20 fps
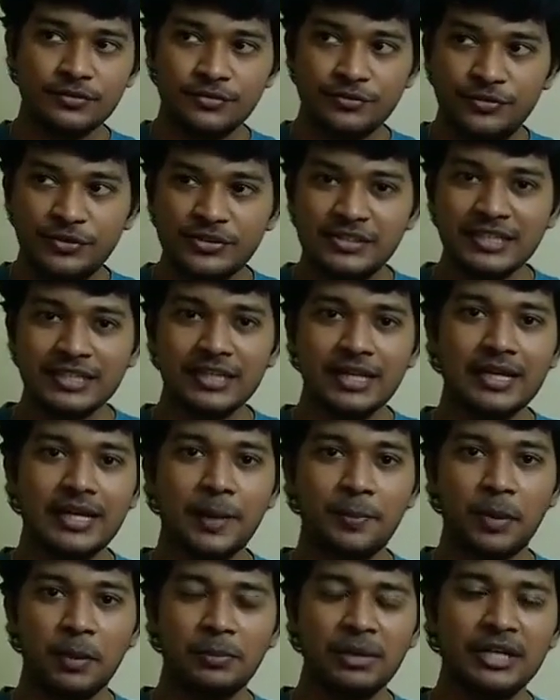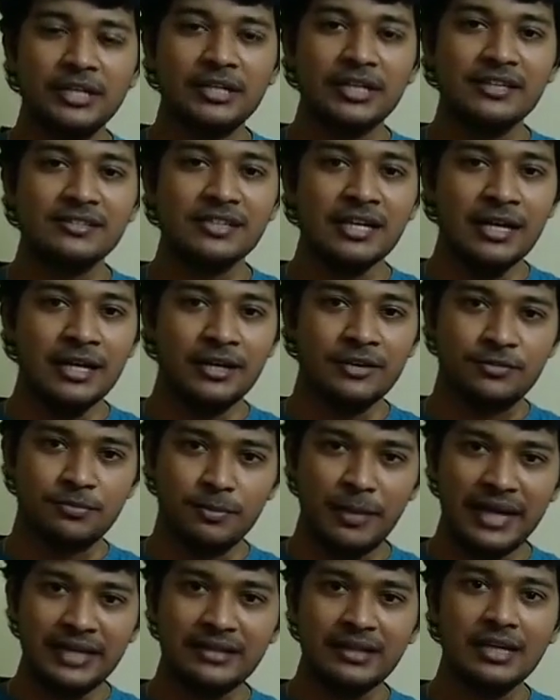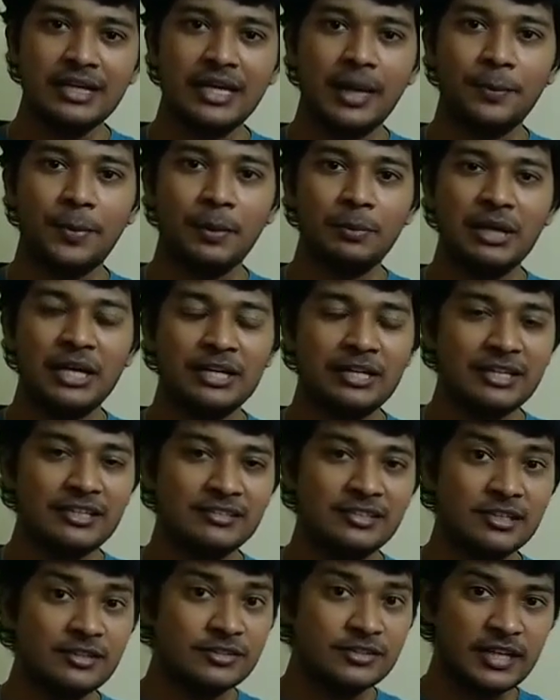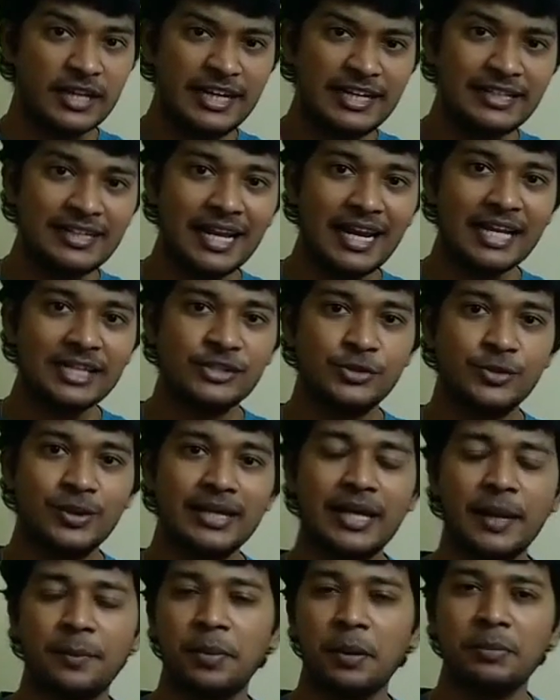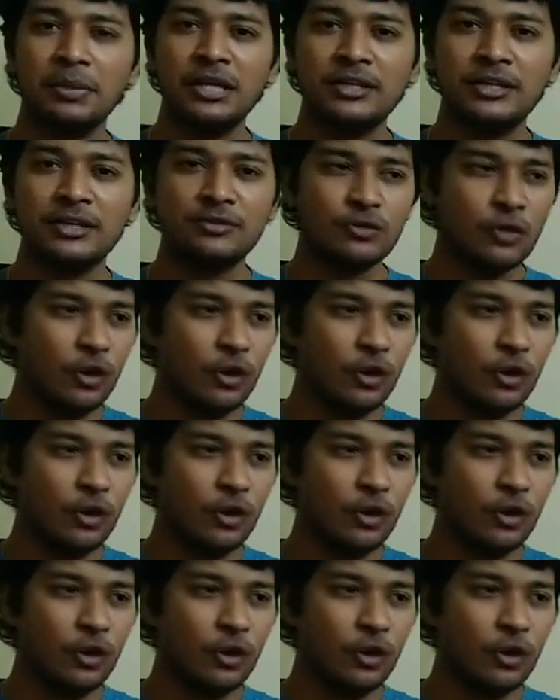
physical capabilities, his mental capabilities, his intellectual capabilities.